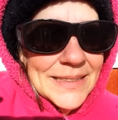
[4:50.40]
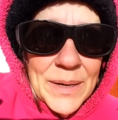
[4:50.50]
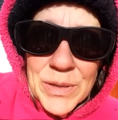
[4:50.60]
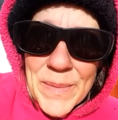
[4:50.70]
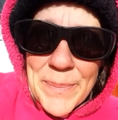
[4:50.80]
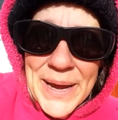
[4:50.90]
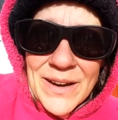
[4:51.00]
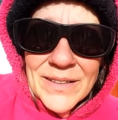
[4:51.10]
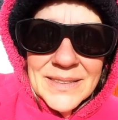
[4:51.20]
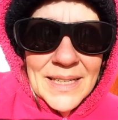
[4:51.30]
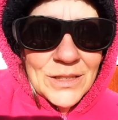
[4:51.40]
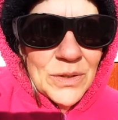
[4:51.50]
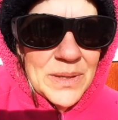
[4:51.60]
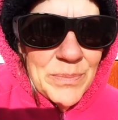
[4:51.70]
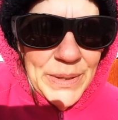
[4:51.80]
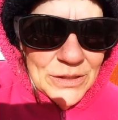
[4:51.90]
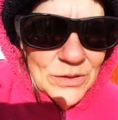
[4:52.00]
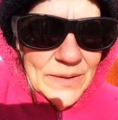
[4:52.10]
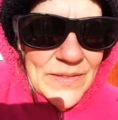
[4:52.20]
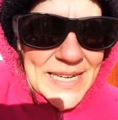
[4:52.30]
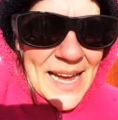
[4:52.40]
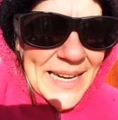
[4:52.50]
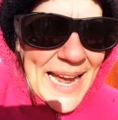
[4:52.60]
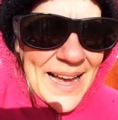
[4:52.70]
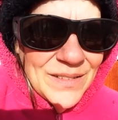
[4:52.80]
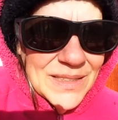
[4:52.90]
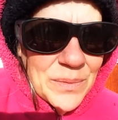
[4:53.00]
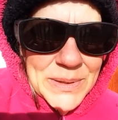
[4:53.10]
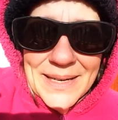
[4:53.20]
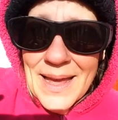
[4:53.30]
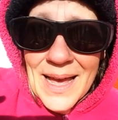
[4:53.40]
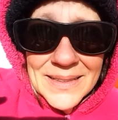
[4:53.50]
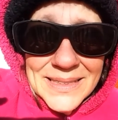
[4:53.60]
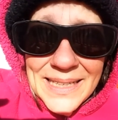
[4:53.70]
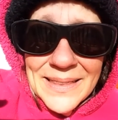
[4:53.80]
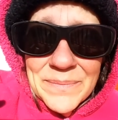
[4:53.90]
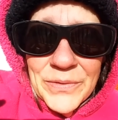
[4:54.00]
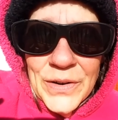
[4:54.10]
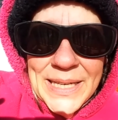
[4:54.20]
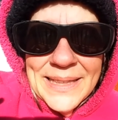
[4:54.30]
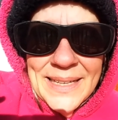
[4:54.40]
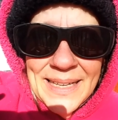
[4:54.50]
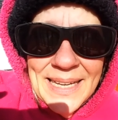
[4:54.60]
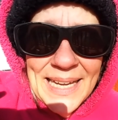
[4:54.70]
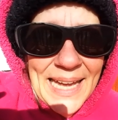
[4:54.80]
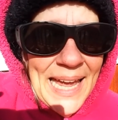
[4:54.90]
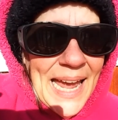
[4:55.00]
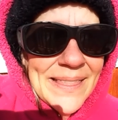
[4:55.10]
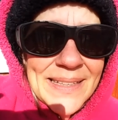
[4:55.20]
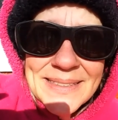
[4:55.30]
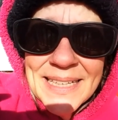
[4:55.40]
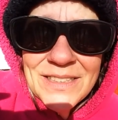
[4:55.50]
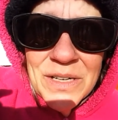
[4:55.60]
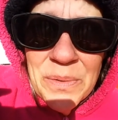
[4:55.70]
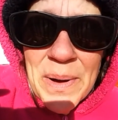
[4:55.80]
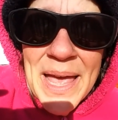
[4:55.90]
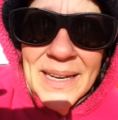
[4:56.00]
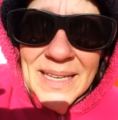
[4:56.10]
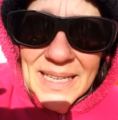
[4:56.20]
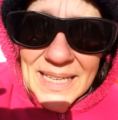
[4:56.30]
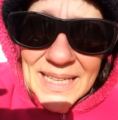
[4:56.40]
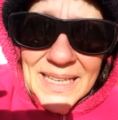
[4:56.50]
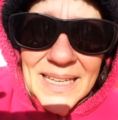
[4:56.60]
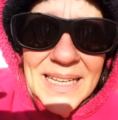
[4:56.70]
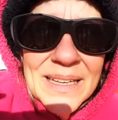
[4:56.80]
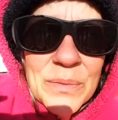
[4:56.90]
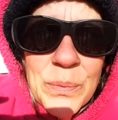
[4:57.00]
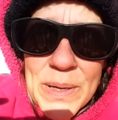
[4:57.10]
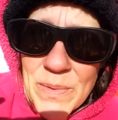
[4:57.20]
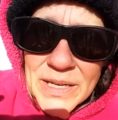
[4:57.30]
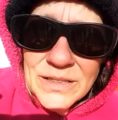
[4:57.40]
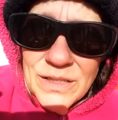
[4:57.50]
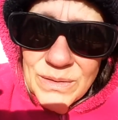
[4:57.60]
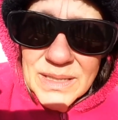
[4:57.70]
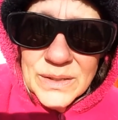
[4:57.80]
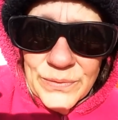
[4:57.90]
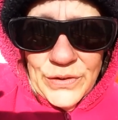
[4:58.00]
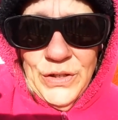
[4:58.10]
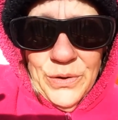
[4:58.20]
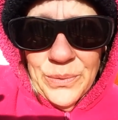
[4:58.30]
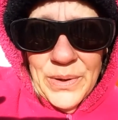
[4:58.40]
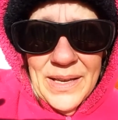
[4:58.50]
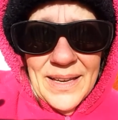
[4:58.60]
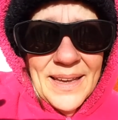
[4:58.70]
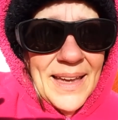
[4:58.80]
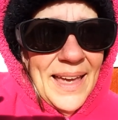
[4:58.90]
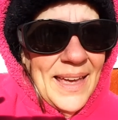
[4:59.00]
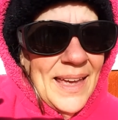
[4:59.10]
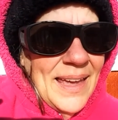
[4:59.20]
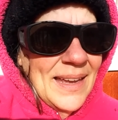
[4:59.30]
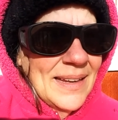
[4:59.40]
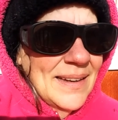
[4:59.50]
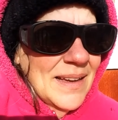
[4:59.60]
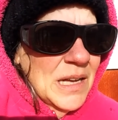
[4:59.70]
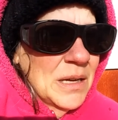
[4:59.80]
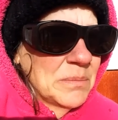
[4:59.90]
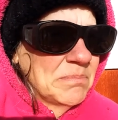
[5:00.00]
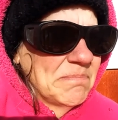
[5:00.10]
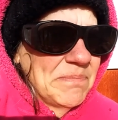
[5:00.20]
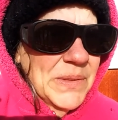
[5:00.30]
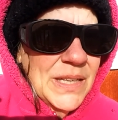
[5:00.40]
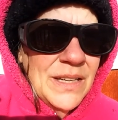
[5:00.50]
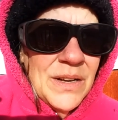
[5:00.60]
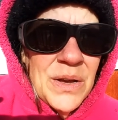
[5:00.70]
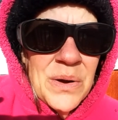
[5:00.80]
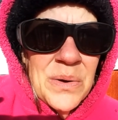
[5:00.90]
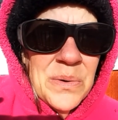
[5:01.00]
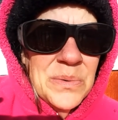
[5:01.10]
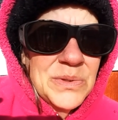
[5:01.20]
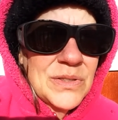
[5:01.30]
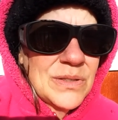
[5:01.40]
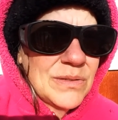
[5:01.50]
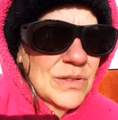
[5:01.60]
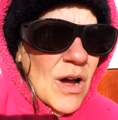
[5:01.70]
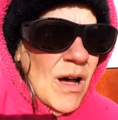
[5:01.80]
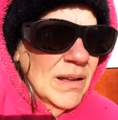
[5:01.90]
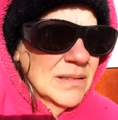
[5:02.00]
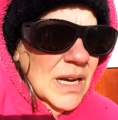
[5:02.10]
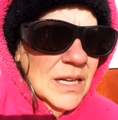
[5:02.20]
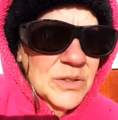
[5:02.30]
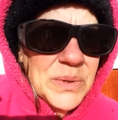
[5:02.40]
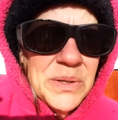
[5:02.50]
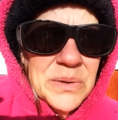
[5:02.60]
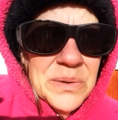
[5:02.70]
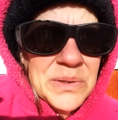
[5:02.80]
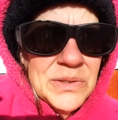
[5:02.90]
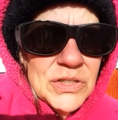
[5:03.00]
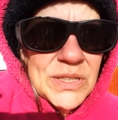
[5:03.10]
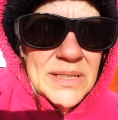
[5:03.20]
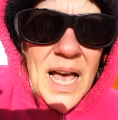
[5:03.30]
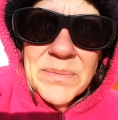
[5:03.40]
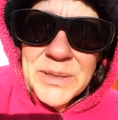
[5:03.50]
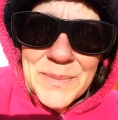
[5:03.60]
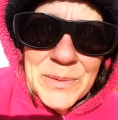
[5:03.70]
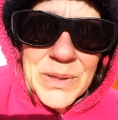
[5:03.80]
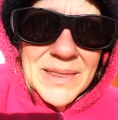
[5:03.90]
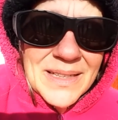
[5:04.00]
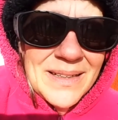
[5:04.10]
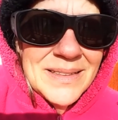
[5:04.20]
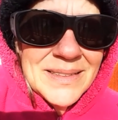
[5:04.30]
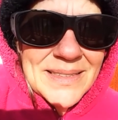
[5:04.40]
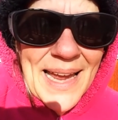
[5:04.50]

Same with my parents. I showed them pictures of the tiny house. I wasn't asking them for anything. And they said, you know what? We want to do this for you. And um, you know, Dawn, country girl, she's helped me with things.